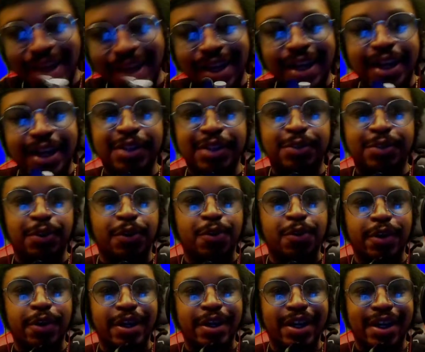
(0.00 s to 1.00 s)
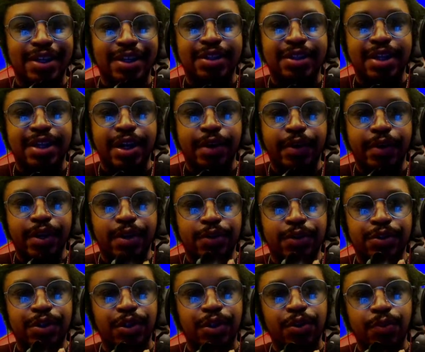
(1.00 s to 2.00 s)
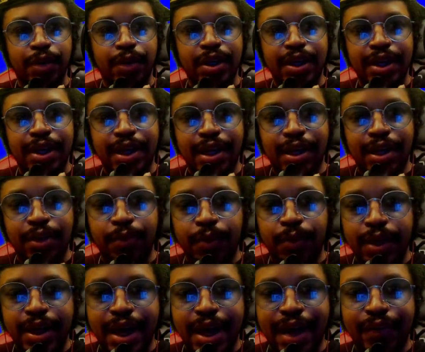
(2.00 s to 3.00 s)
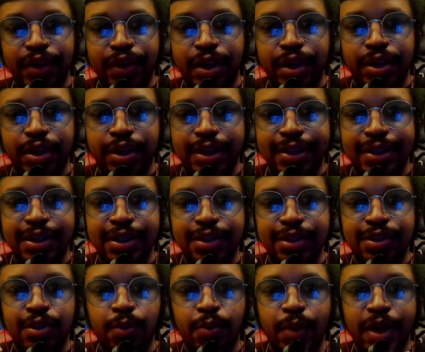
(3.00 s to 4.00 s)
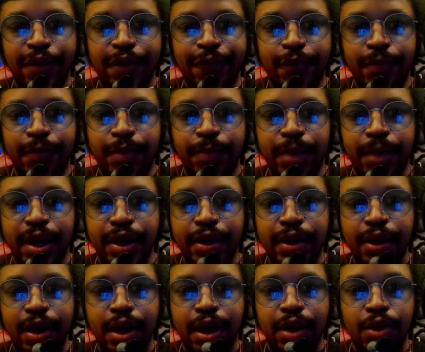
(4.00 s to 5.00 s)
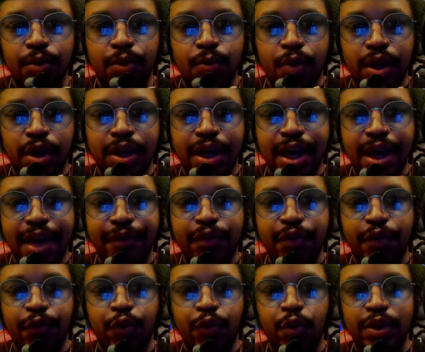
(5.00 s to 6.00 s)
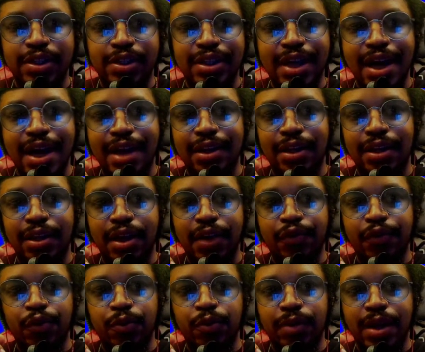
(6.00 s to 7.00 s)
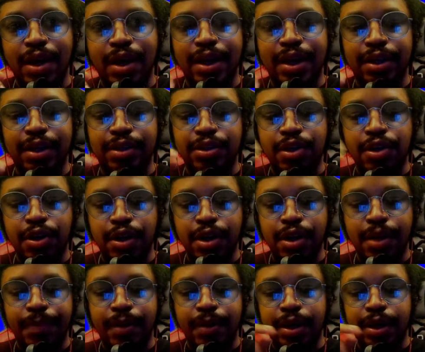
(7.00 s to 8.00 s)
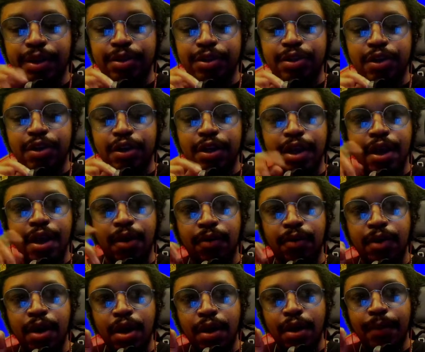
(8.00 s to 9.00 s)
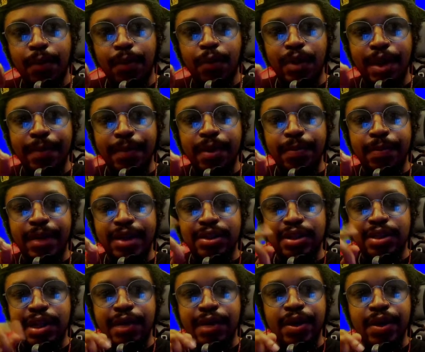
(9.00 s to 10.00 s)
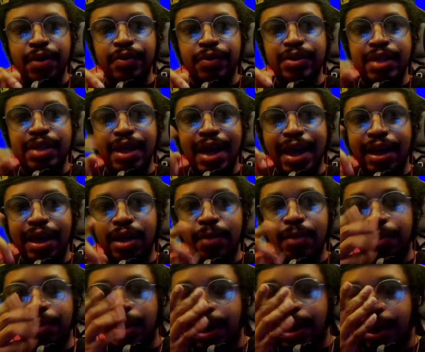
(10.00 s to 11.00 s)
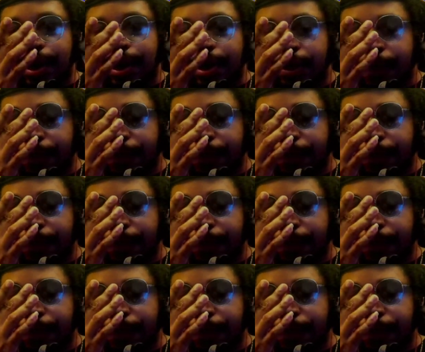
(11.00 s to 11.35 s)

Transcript: it's recording in stereo. So you wanna have a good distance away from the mic, and you wanna have your voice kind of level. Now I can turn it up and I can turn it down. But what I mean by stereo is that I can play,